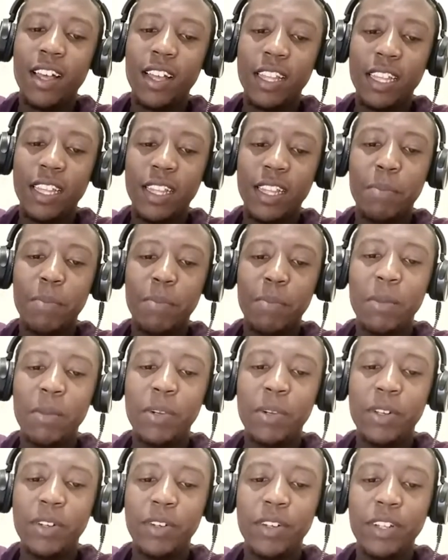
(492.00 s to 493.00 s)
And the
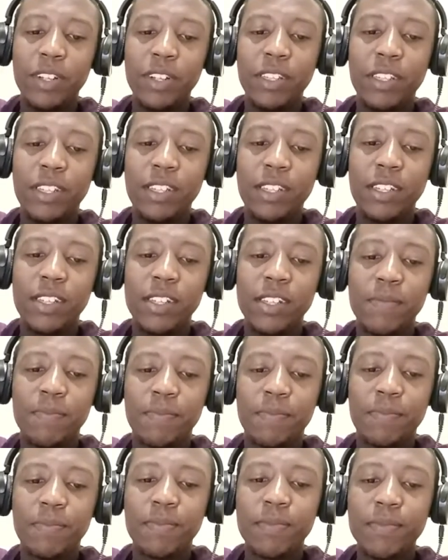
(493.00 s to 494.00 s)
Bible reads,
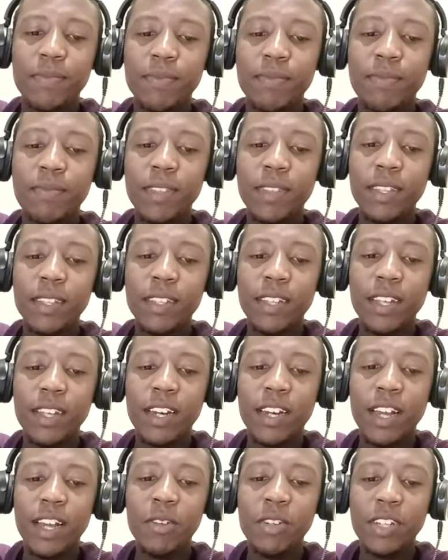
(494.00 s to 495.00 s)

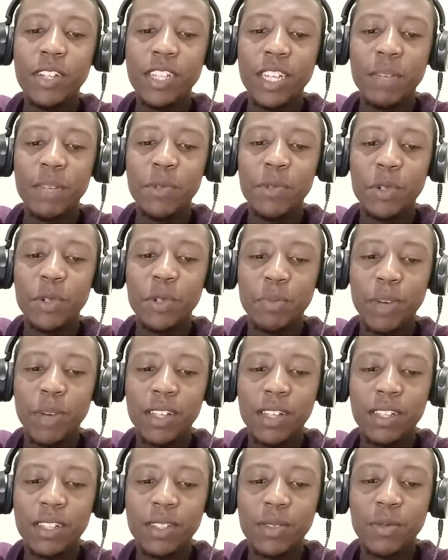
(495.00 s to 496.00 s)
Now it came to
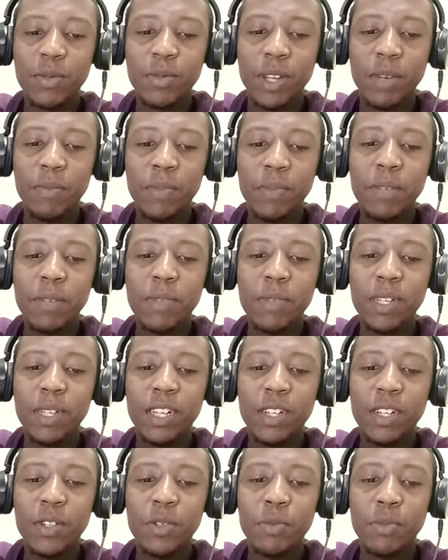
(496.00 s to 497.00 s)
pass when men
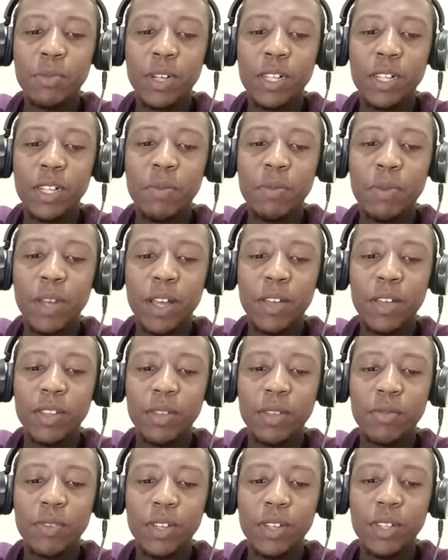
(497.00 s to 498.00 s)
began to multiply on
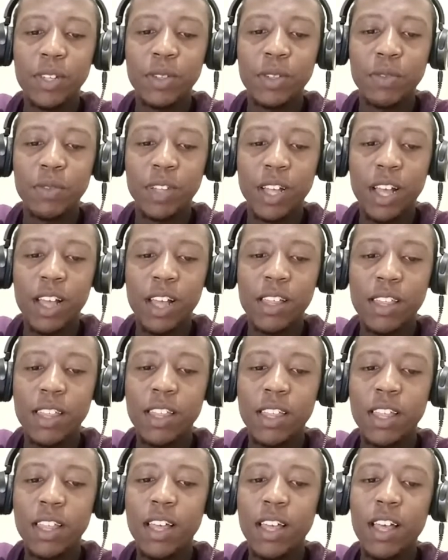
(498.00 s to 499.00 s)
the face of the earth,
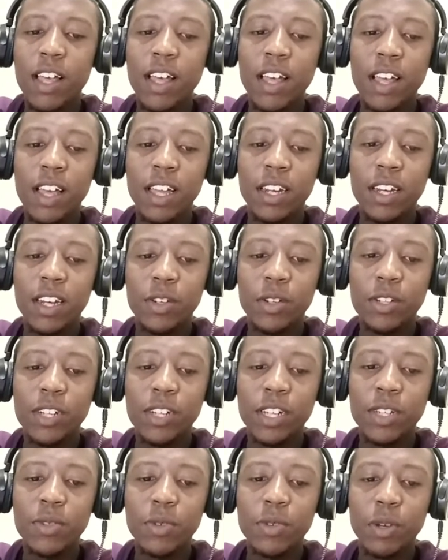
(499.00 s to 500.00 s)
and
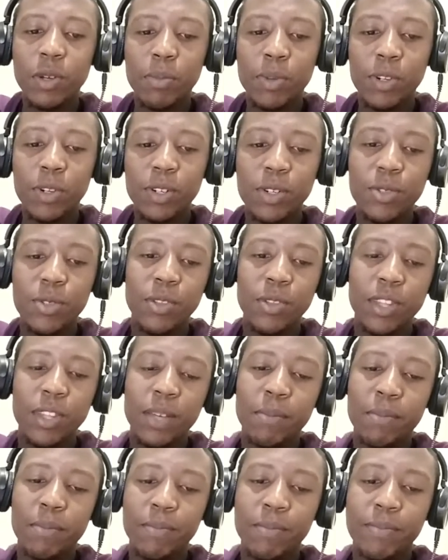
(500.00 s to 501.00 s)
daughters were born to
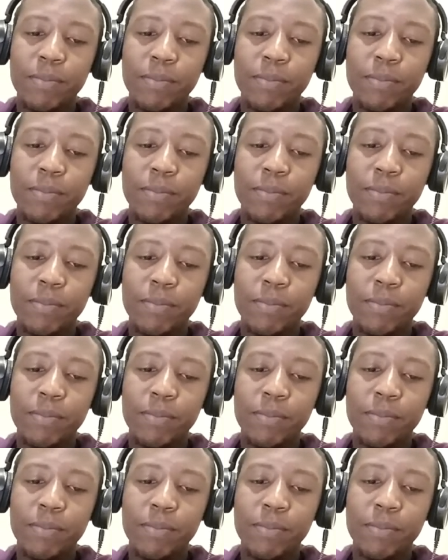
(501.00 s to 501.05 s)
them